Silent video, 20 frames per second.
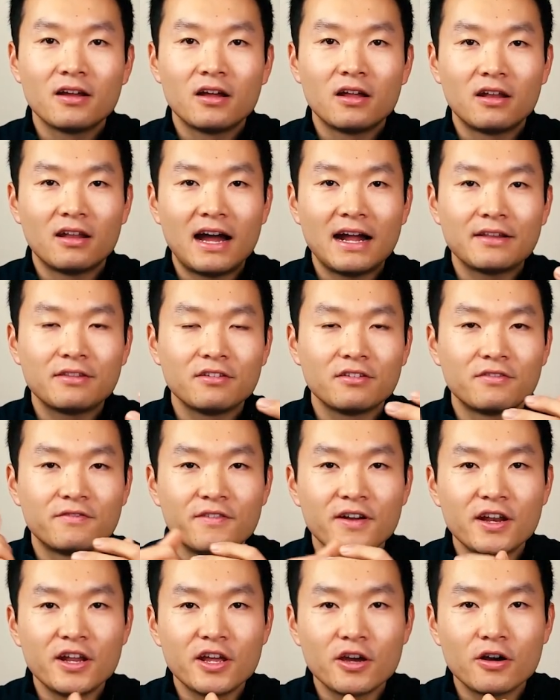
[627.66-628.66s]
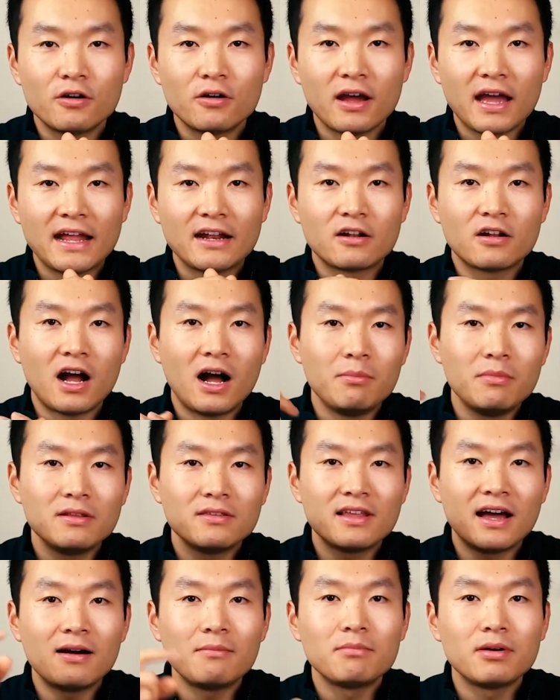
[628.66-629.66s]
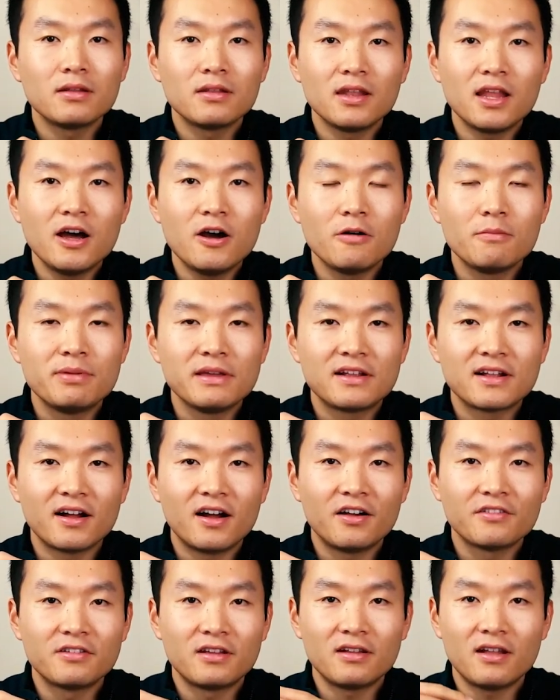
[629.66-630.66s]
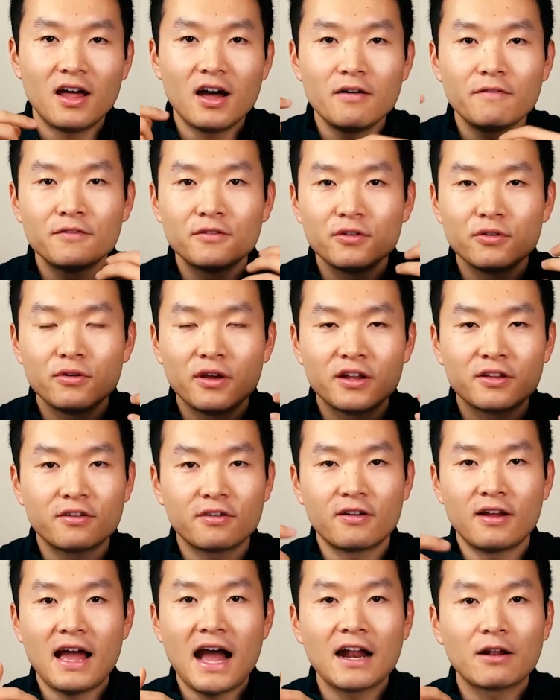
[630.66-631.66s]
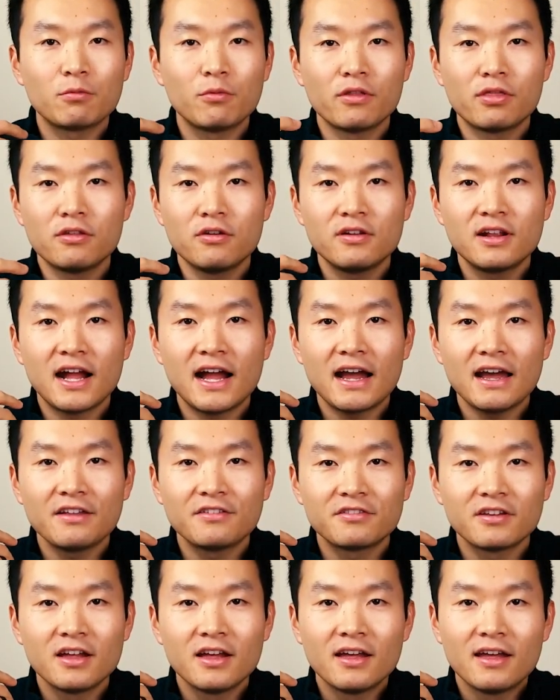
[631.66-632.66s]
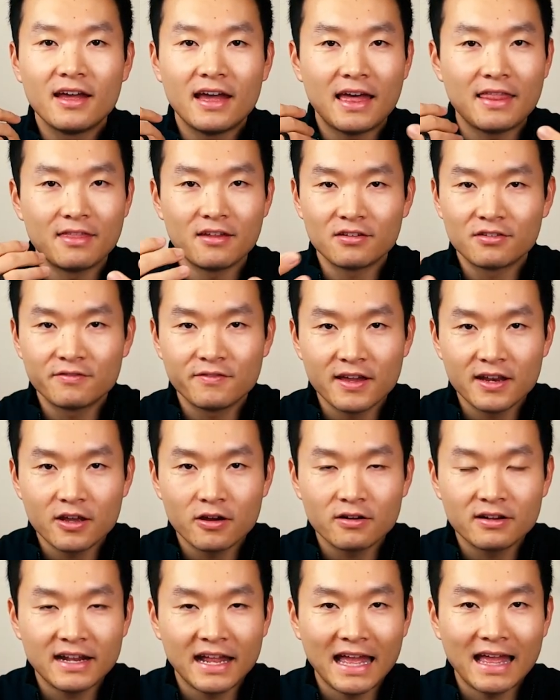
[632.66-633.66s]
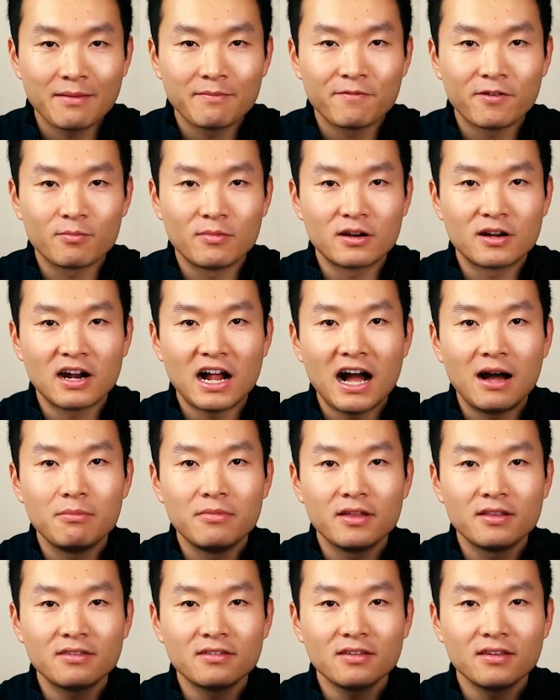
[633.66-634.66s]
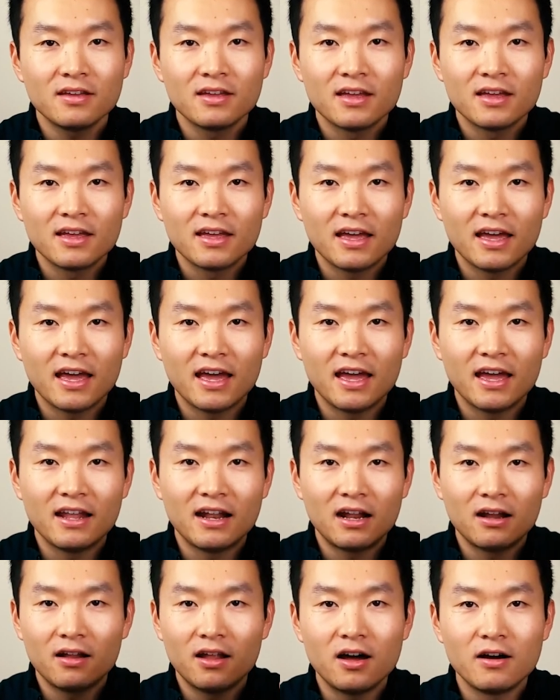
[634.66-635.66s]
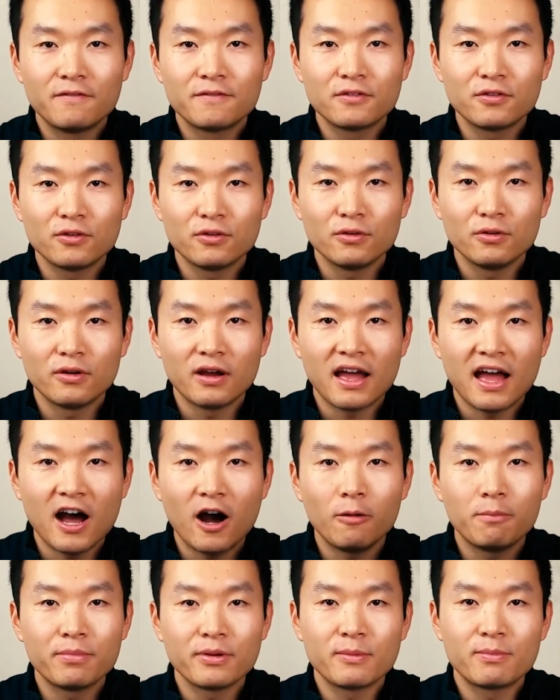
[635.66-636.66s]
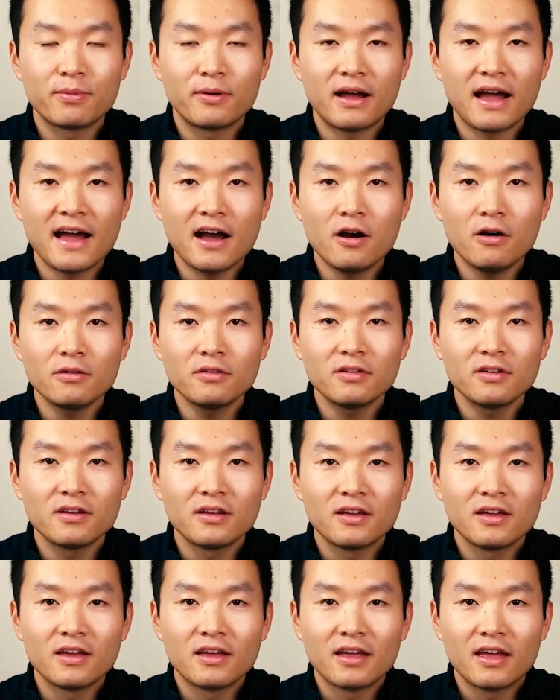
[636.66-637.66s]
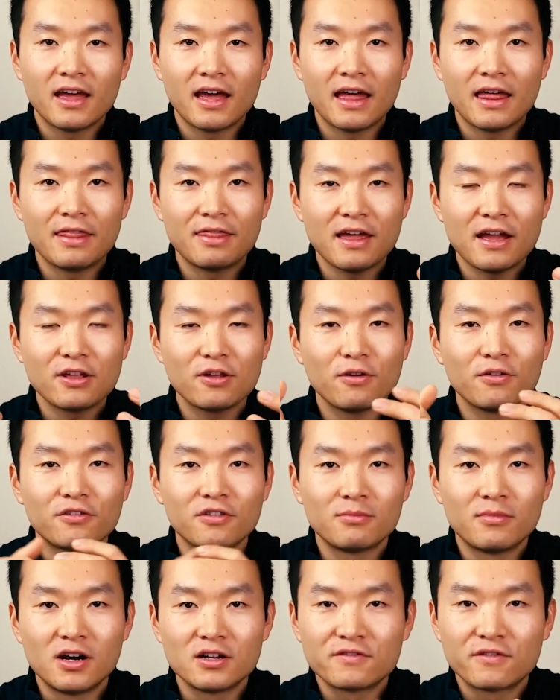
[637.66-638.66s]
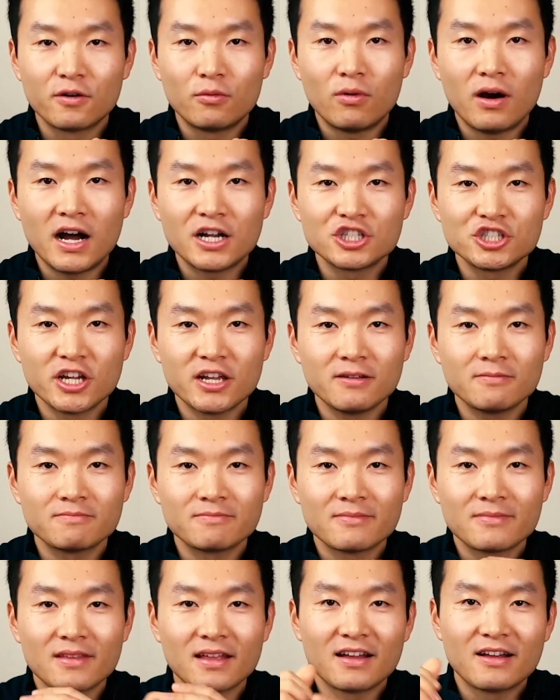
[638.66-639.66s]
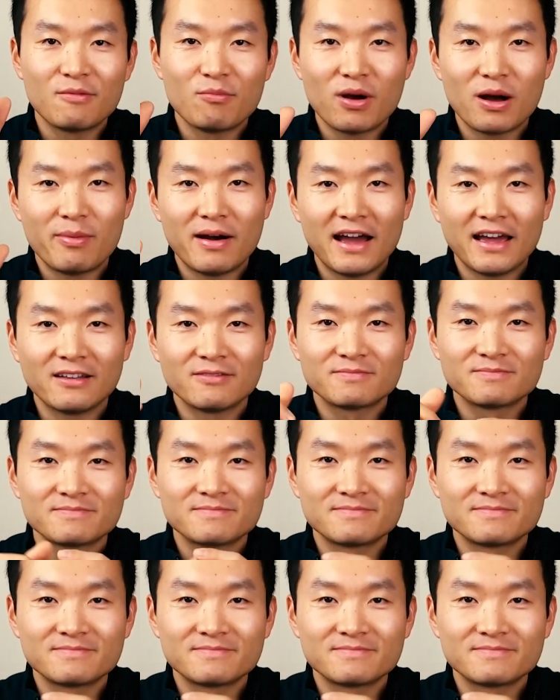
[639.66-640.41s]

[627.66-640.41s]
like this video, and comment down below because I love to interact with you guys. And this video came from a comment, and I love to help people out. And thank you so much for watching. Bye-bye.